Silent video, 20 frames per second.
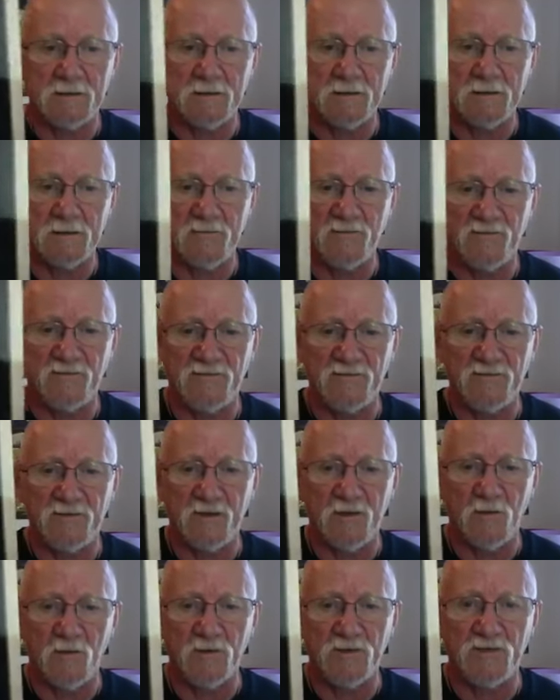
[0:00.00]
Never
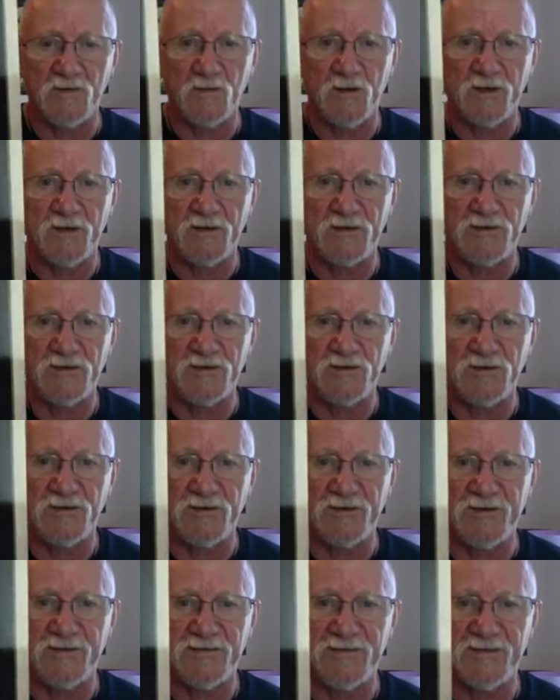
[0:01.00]
tell which way to turn
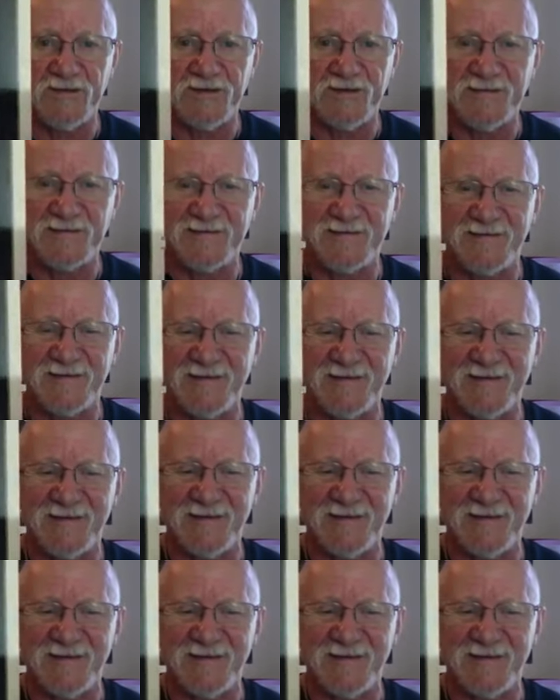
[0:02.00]
these things.